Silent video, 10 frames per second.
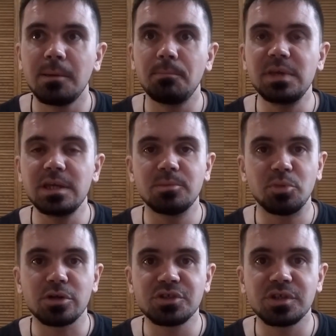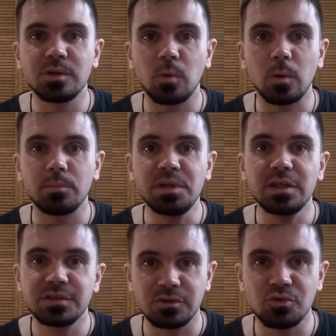be it person or be
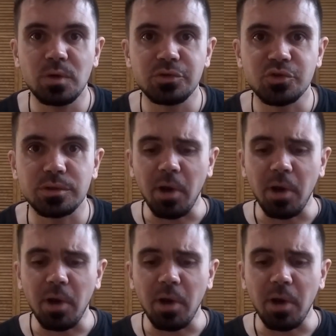it situation.